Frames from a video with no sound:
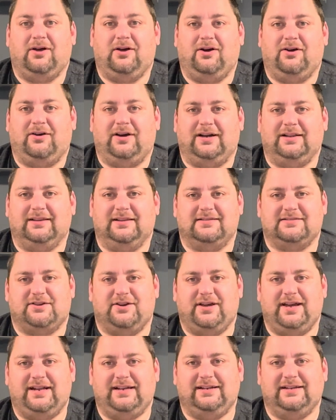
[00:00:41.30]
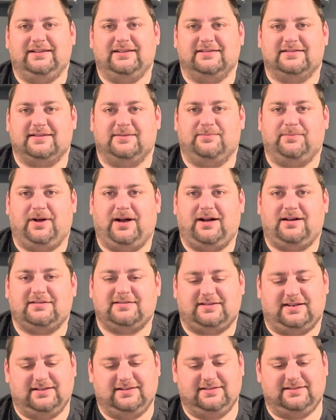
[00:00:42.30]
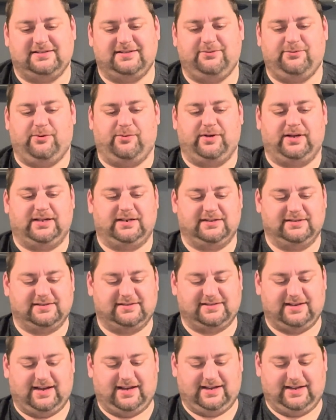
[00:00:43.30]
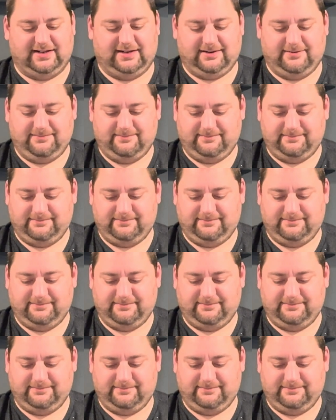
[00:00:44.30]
All right, let's go ahead and get this unboxed and see what we get inside.